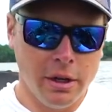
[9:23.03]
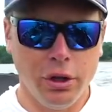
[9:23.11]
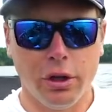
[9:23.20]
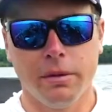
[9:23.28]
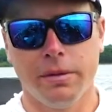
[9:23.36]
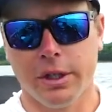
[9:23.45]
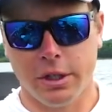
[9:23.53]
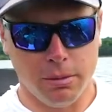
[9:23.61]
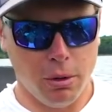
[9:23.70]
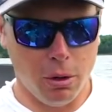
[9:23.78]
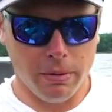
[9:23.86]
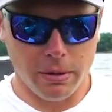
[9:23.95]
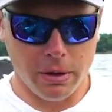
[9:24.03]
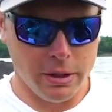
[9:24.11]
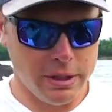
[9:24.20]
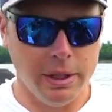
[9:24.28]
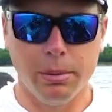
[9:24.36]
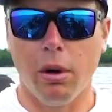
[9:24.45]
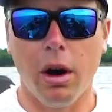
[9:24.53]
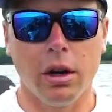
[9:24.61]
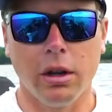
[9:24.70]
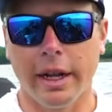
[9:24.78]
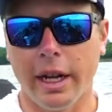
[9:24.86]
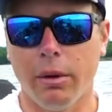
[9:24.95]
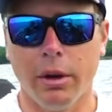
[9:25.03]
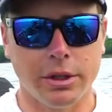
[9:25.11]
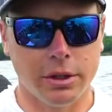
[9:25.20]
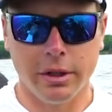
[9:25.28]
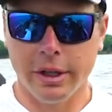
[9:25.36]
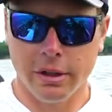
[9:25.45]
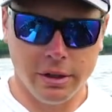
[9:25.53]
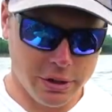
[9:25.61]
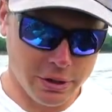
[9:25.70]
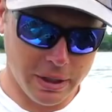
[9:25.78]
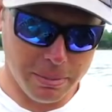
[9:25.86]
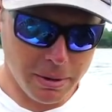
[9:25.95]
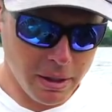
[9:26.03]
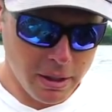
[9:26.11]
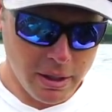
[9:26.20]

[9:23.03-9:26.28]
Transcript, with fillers: You can fish them over deep water like I was earlier in this trip.